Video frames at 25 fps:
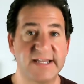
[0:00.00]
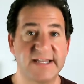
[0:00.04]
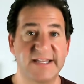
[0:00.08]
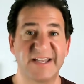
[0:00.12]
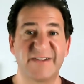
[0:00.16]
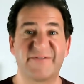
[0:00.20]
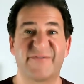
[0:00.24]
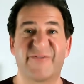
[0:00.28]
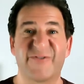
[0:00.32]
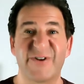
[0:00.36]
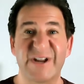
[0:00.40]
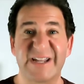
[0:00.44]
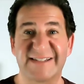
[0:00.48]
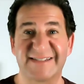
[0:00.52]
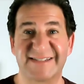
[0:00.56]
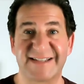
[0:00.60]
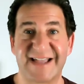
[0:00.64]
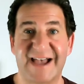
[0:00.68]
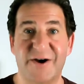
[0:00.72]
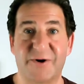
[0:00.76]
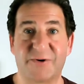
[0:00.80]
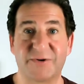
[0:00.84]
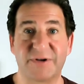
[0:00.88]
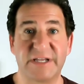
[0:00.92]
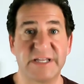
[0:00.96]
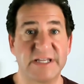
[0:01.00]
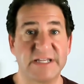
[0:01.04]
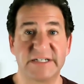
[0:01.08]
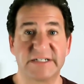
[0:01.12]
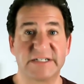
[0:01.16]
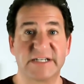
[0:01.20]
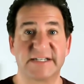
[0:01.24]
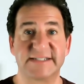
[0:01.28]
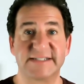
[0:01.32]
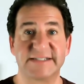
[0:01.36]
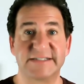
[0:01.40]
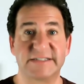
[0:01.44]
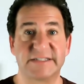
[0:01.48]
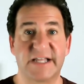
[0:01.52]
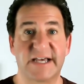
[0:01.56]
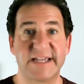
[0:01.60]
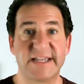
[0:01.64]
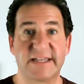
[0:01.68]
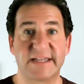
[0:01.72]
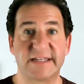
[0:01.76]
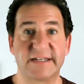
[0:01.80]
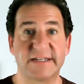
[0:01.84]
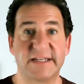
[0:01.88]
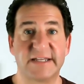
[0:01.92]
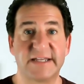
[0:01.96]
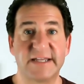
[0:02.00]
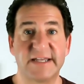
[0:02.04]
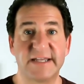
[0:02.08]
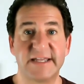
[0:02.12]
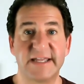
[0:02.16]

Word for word: it freaks out, doesn't like it,